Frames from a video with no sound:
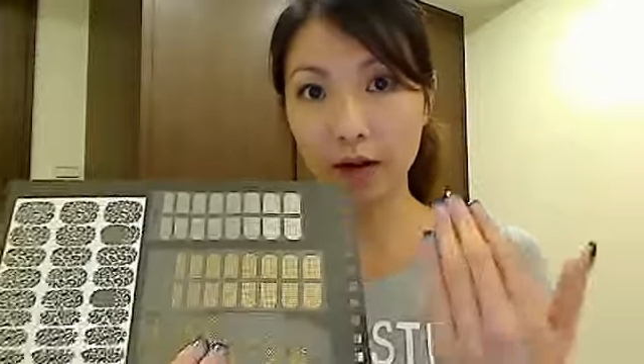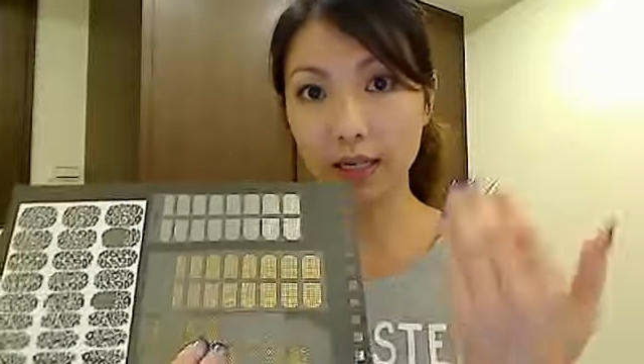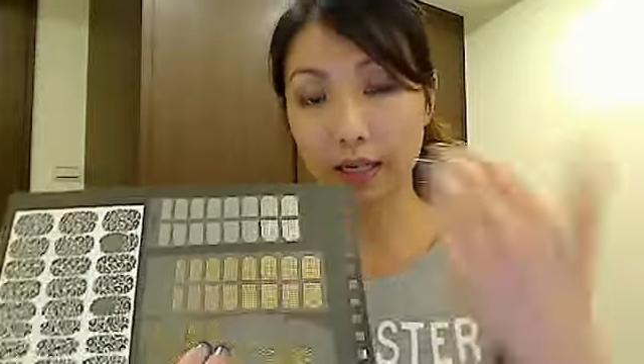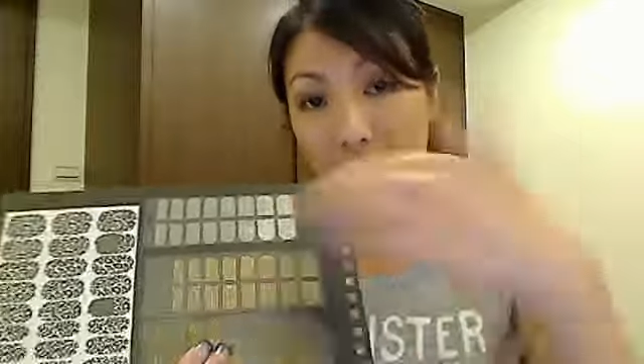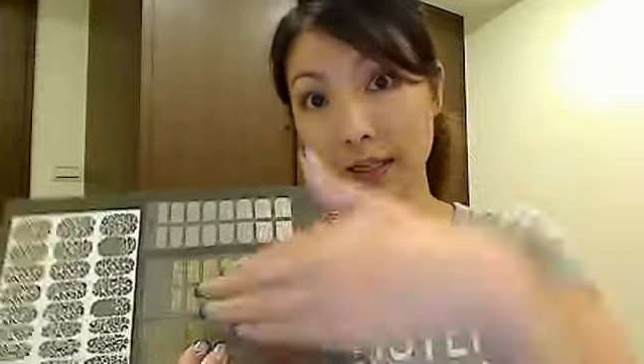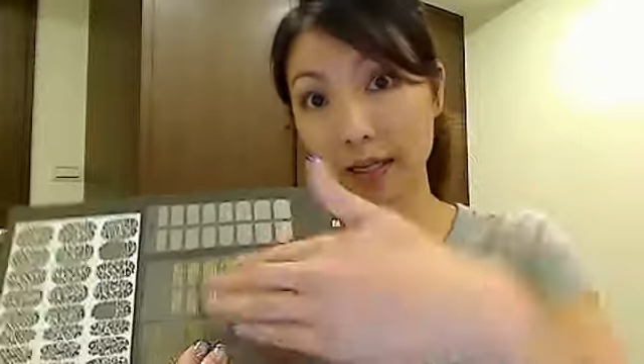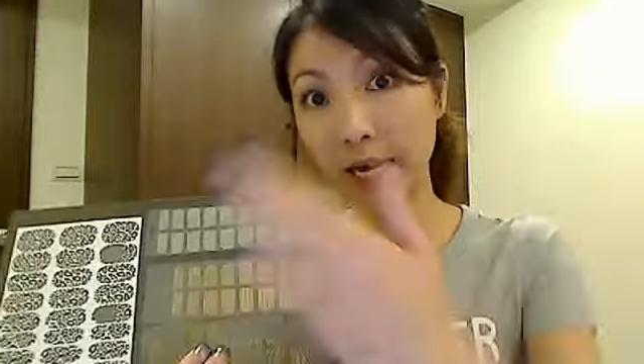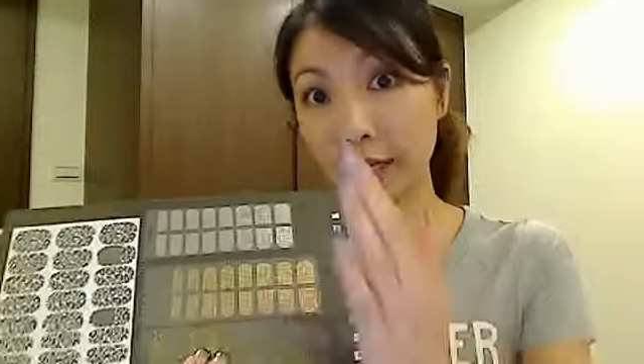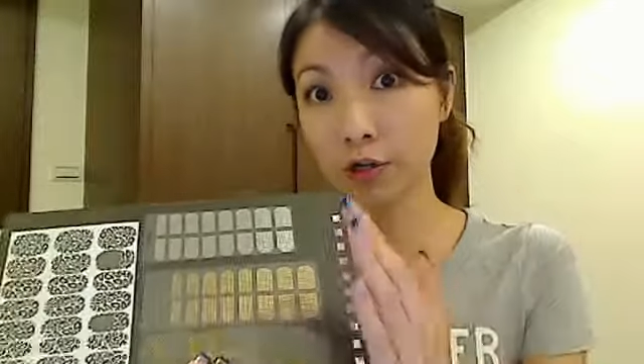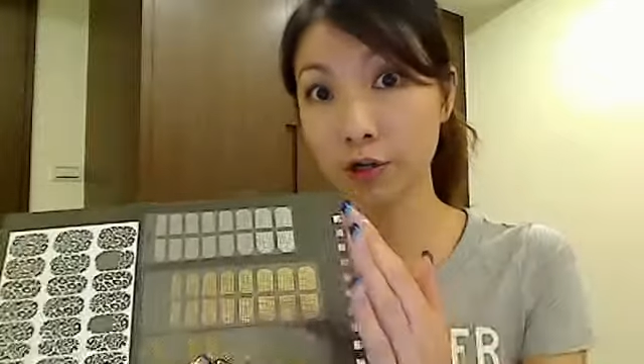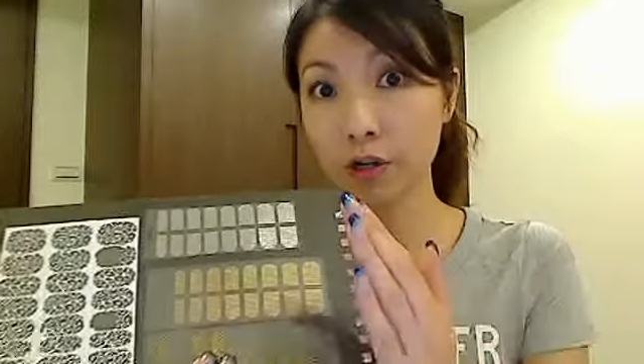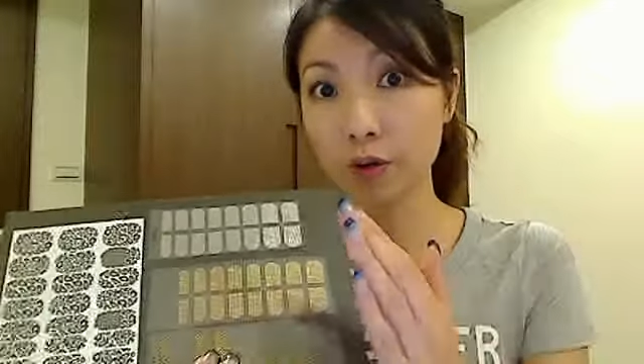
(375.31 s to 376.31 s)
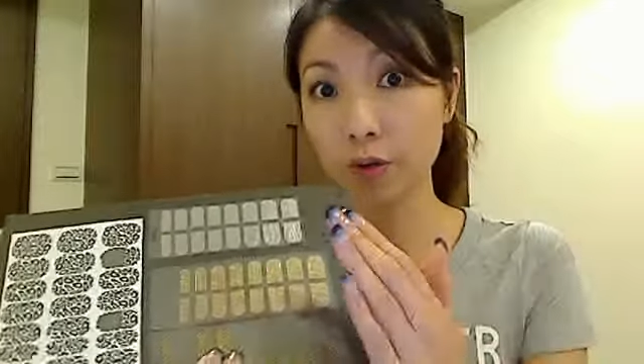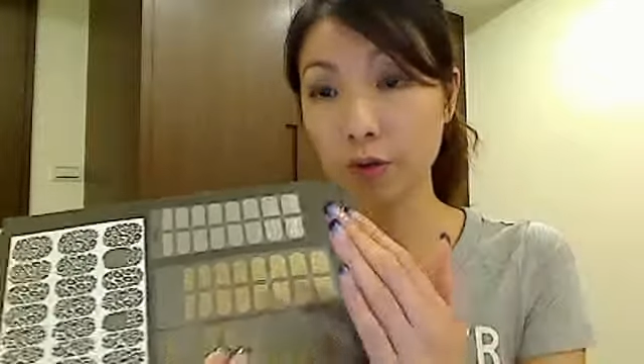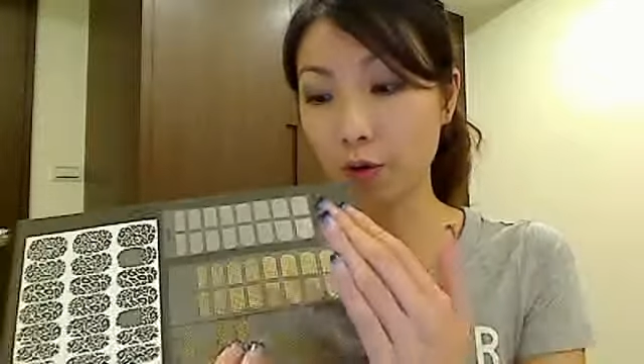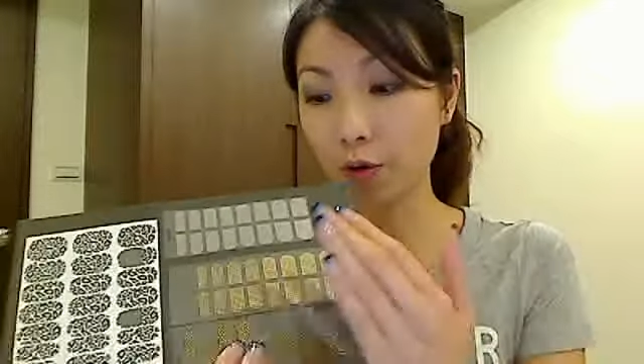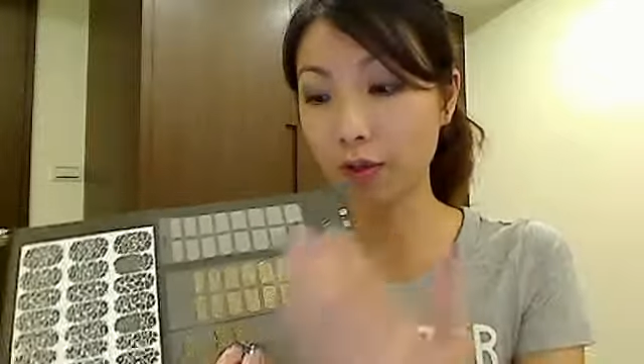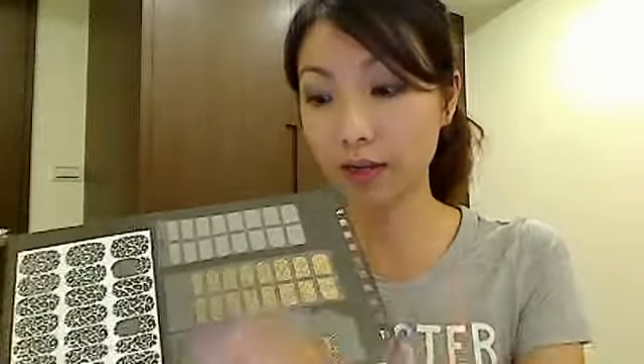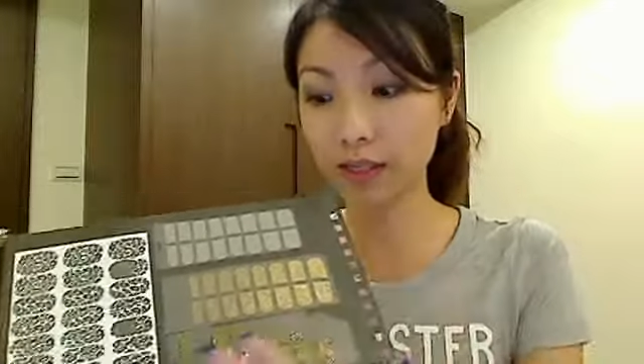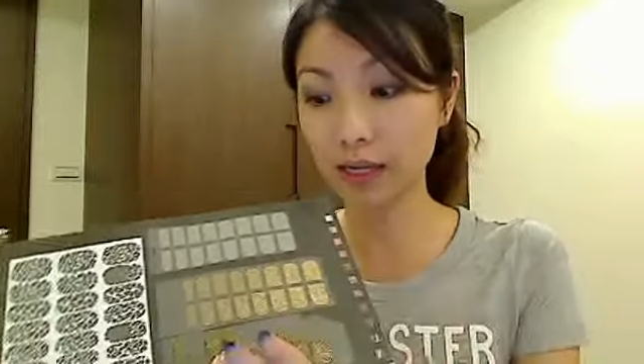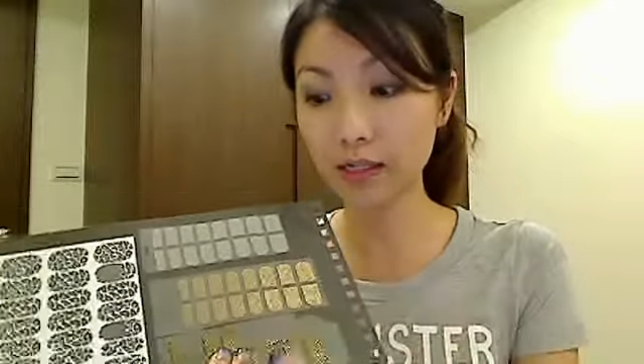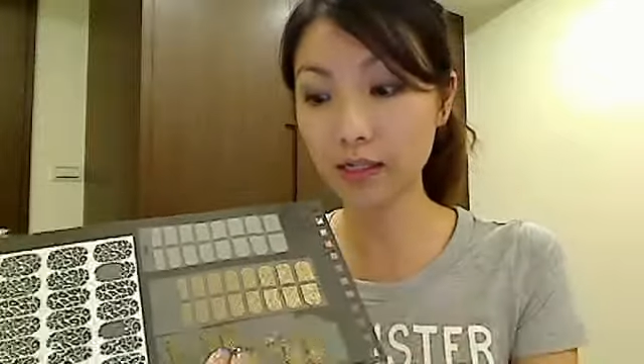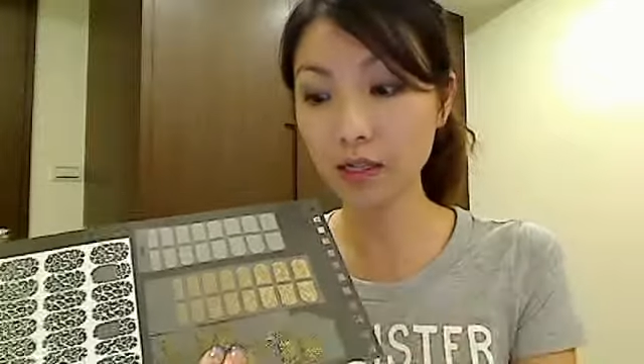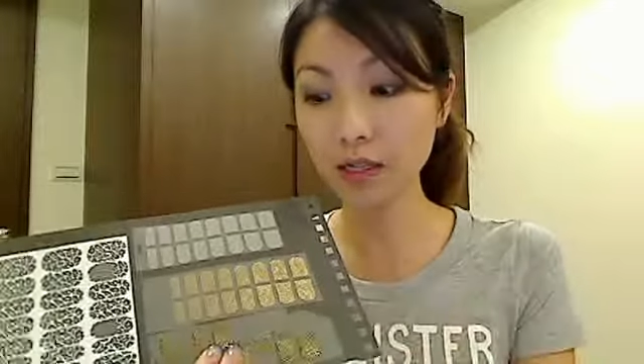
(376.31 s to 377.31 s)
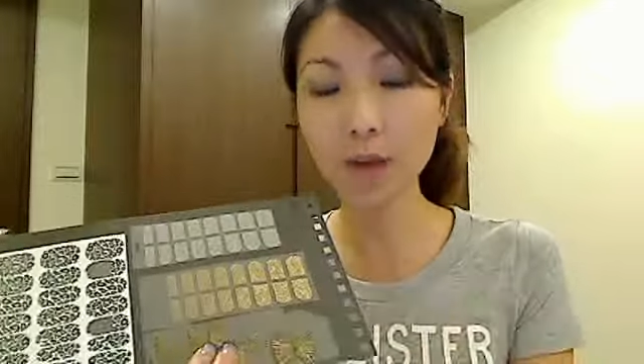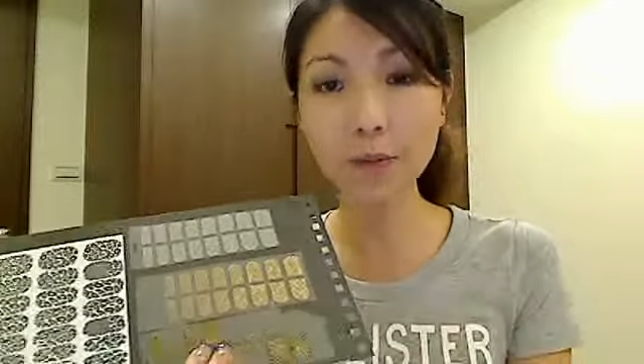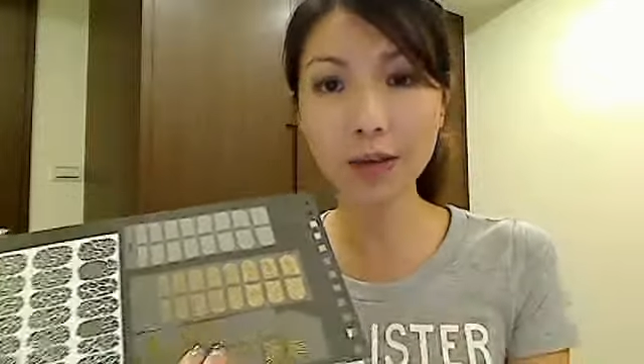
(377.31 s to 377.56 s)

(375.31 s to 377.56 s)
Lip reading: the texture or the studs on top,